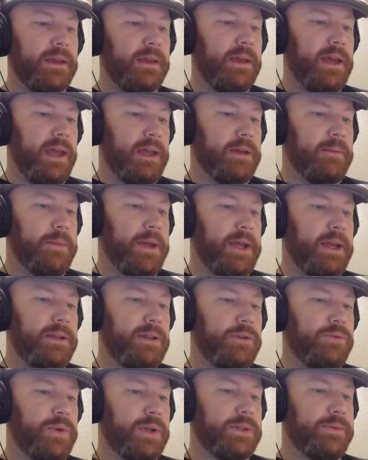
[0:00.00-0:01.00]
A
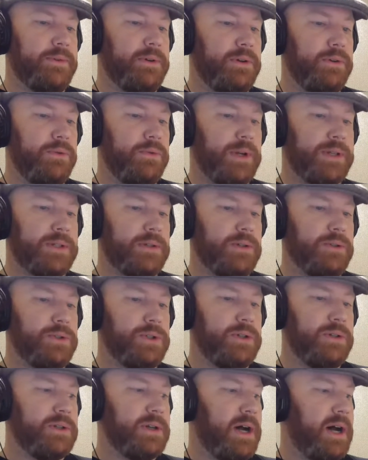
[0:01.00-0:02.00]
companion
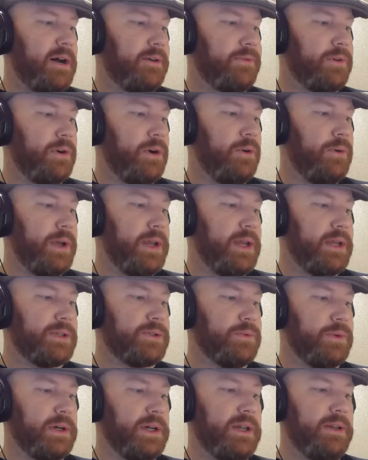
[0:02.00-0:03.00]
resolution to offer OAS
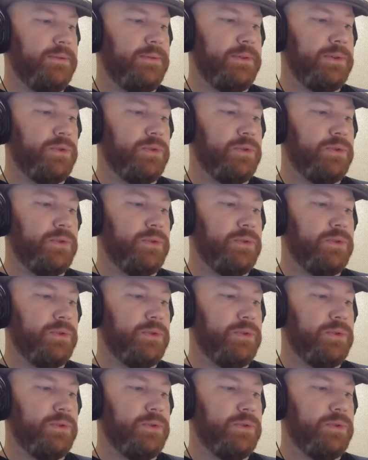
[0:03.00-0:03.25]
relief